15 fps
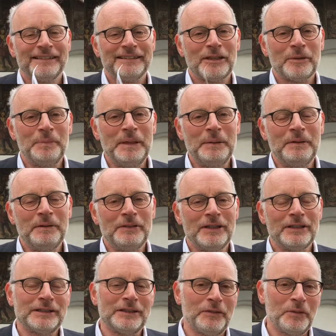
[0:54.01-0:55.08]
So people have
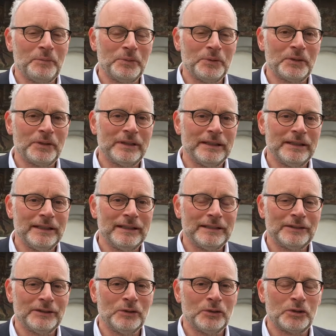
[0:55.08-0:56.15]
asked if the book
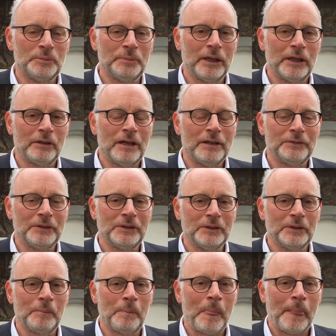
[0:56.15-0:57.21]
is
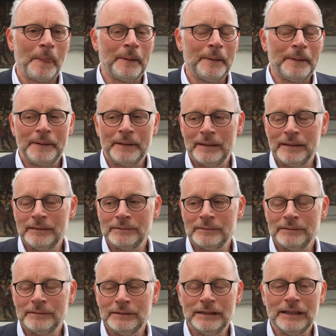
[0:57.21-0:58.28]
autobiographical, and
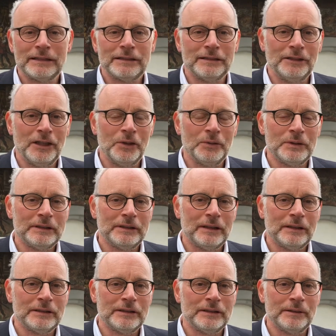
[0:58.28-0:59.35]
yes and no is the
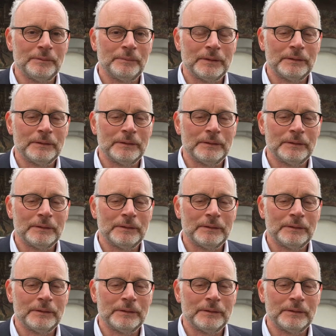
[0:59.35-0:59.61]
answer.